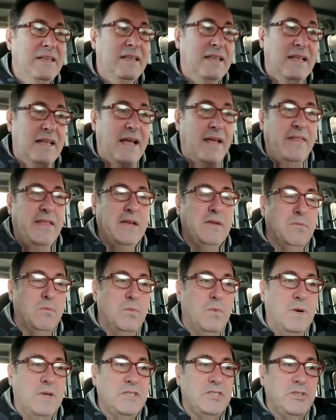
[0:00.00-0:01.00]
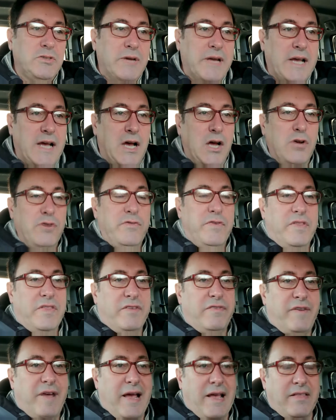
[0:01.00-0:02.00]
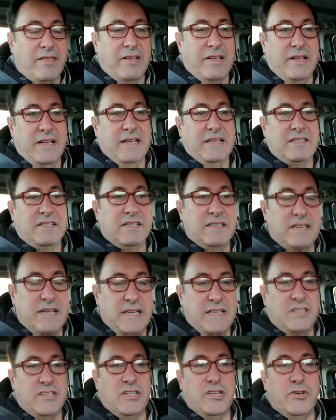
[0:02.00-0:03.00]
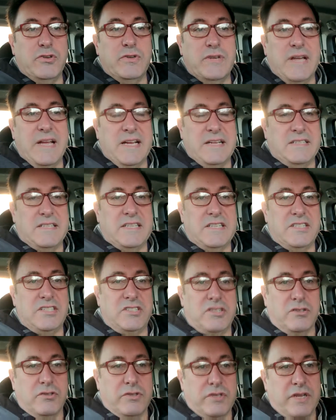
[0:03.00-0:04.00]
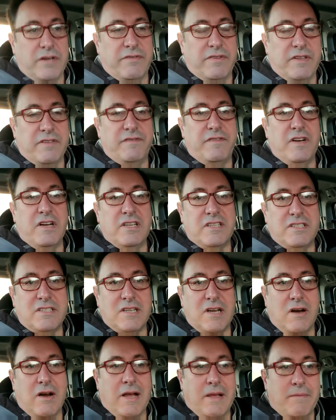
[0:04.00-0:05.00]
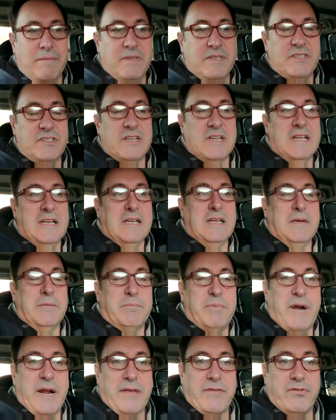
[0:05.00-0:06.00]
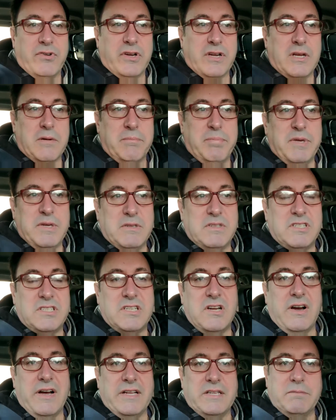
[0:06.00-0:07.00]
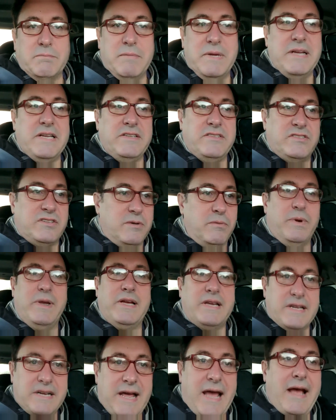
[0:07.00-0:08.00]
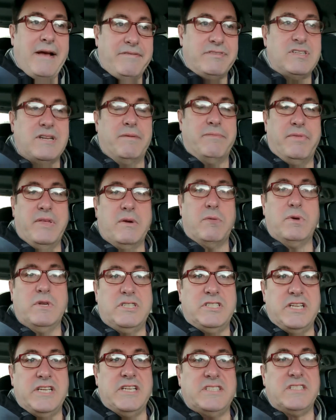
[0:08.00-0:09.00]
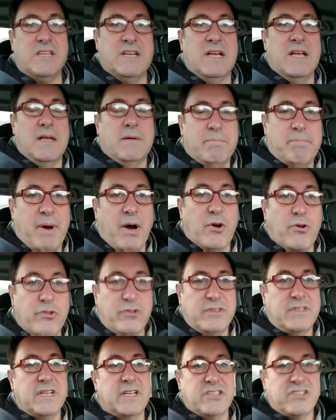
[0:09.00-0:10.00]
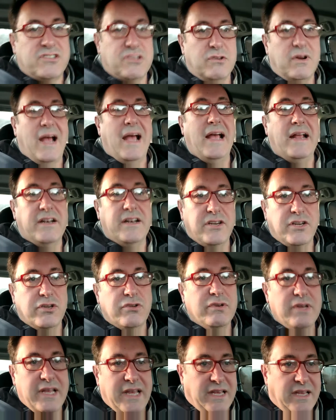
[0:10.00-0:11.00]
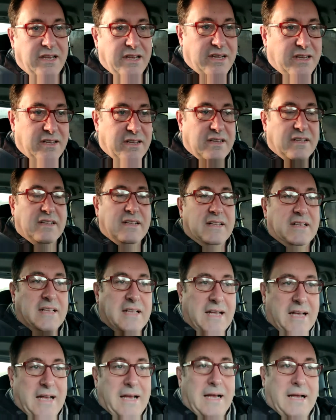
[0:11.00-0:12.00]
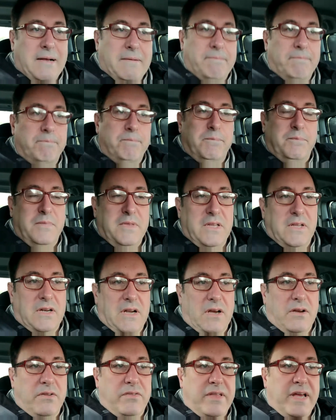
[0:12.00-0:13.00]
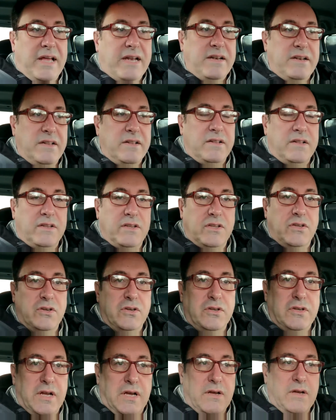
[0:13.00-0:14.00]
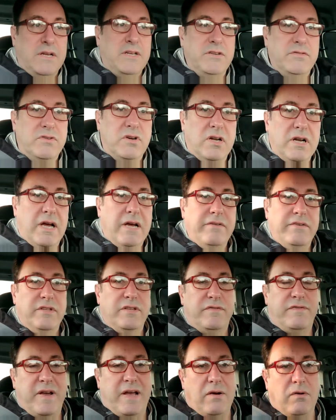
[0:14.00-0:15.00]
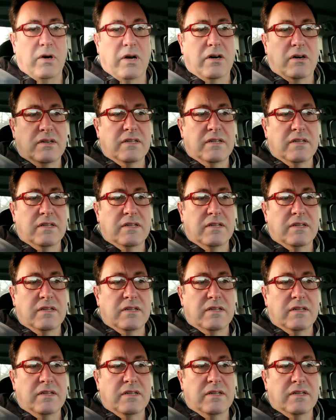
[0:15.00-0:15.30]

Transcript: And then once you get over the fact that it's a it's a unique digital, you know, for the first time, this breakthrough in computer science means that we can have something which is both digital and unique. Um, you know, then you, you know, and you've got over the fact, well,